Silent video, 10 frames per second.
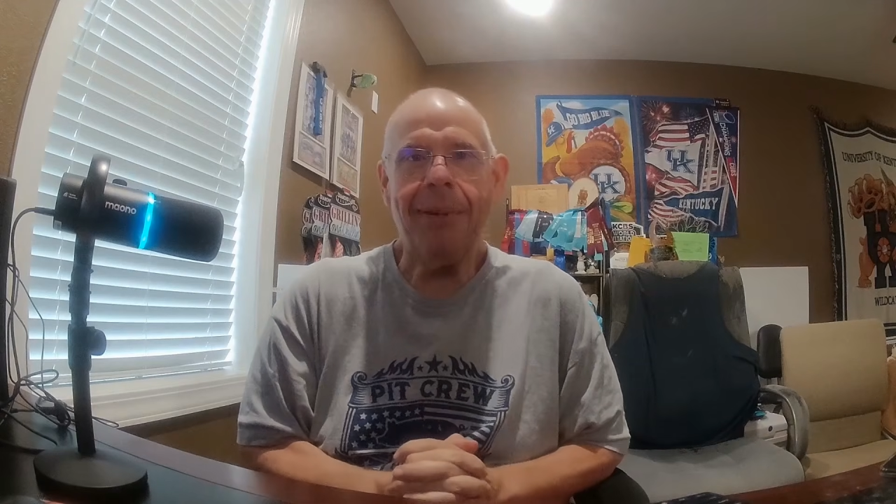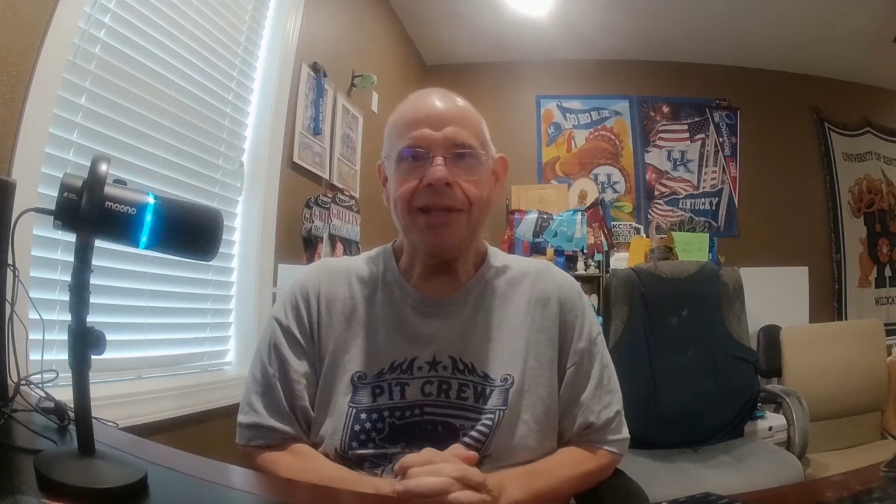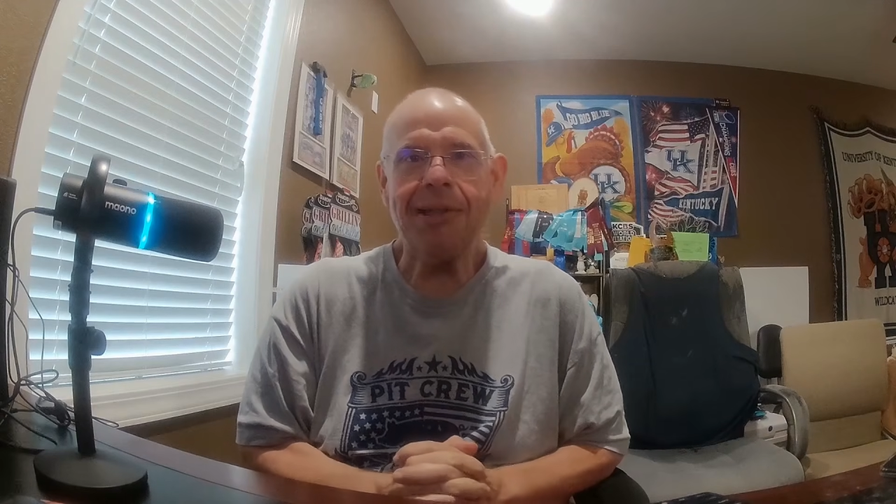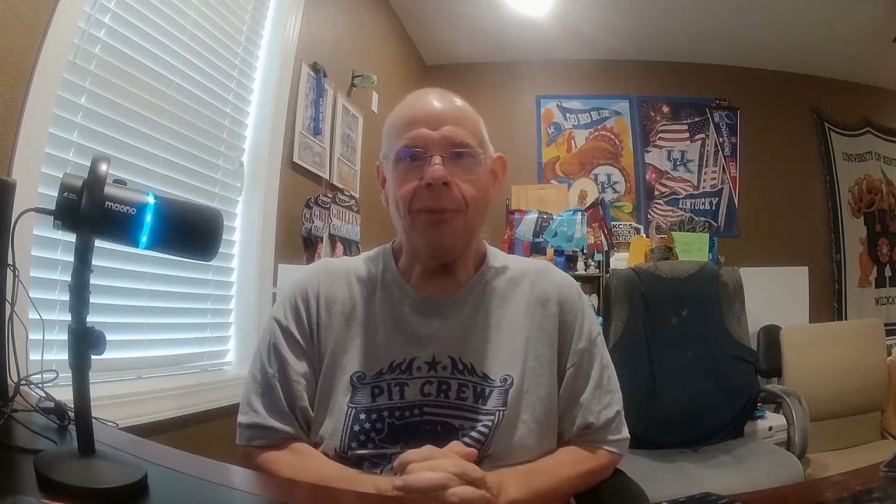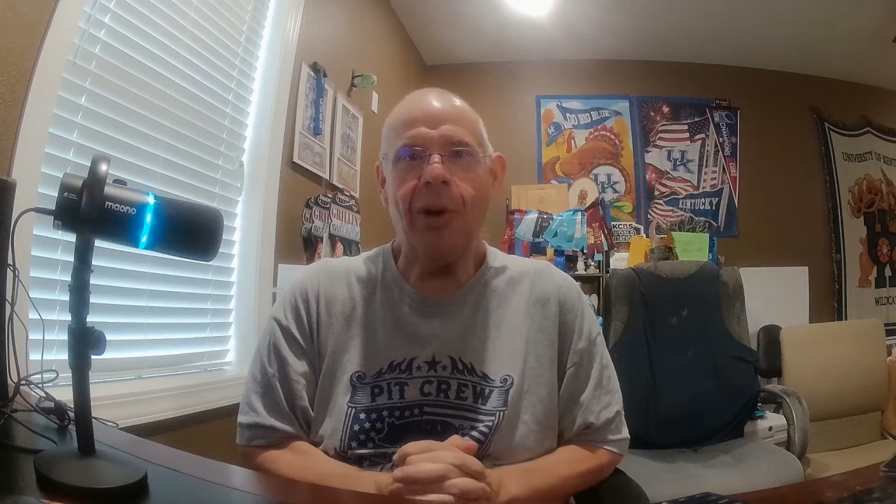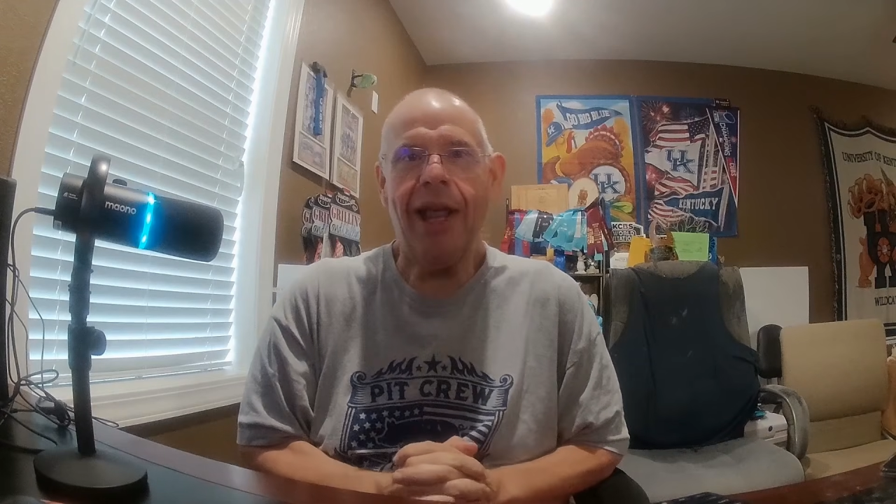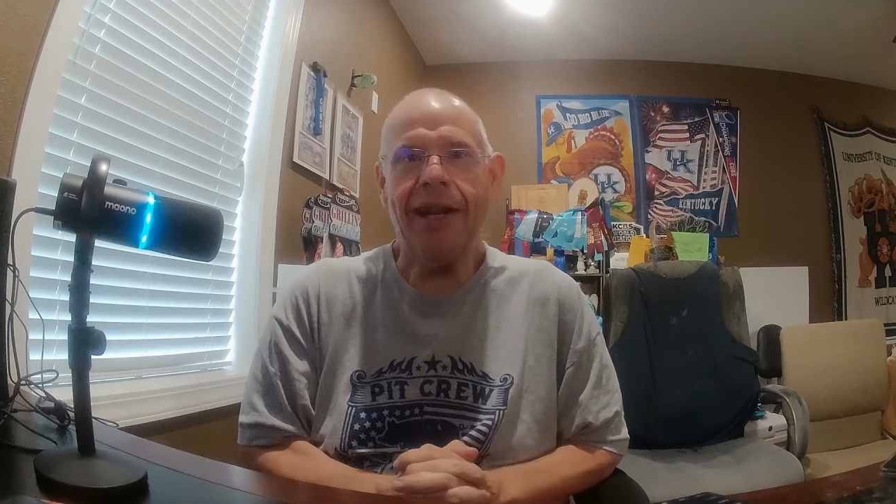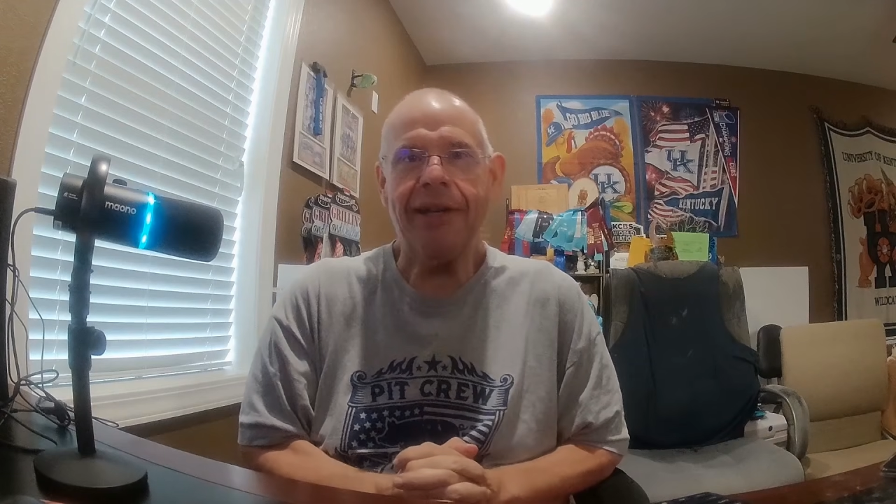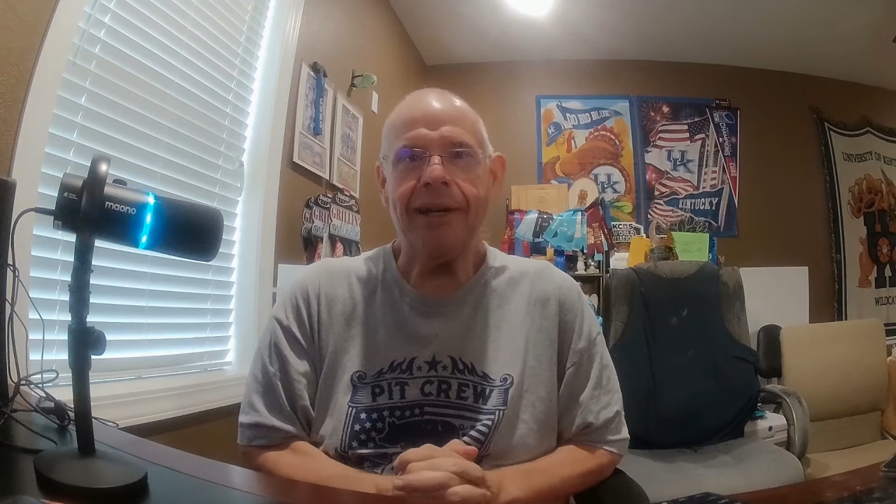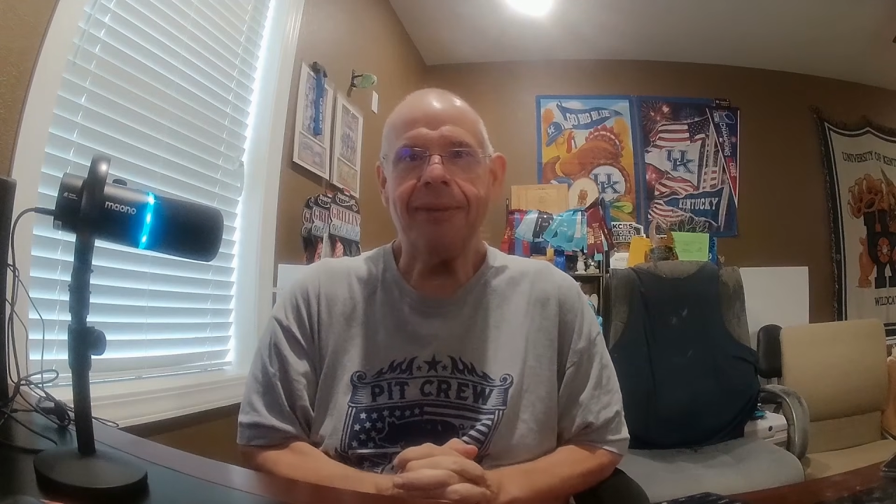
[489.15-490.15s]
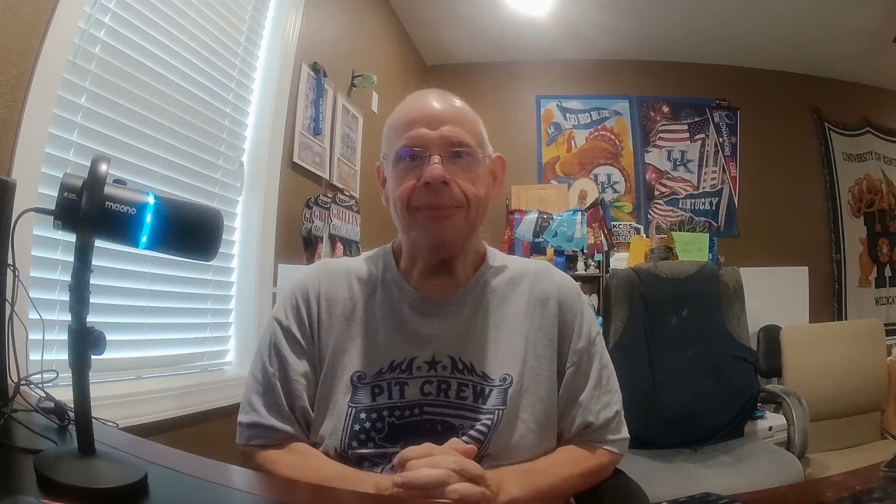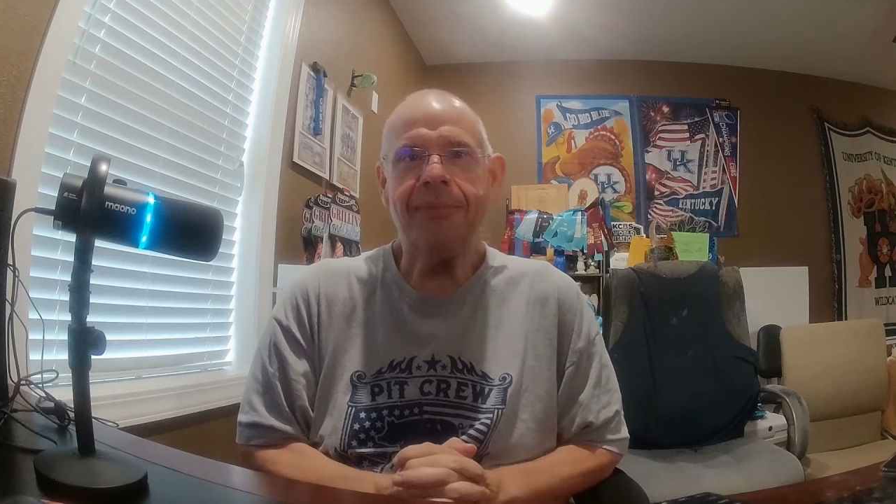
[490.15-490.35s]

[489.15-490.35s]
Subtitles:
by someone out there.